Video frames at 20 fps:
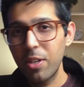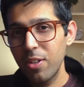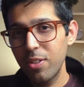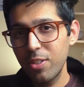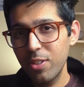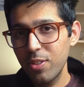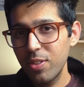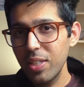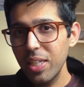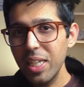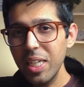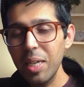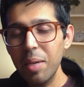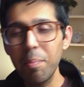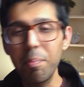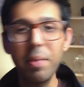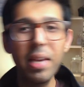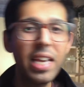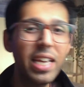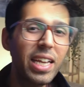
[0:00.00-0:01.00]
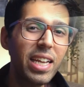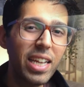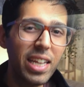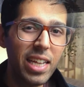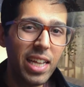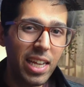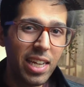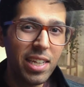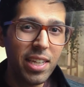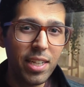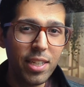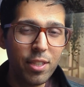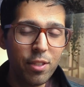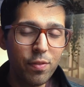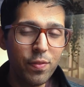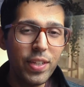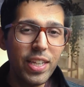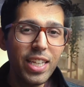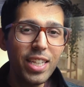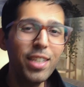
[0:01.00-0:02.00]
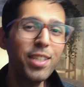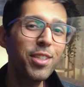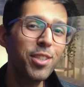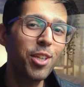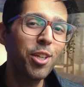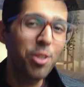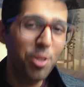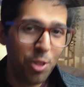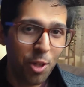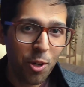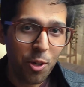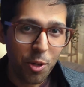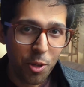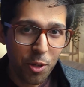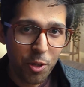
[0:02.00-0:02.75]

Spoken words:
Because you see, making an index feels so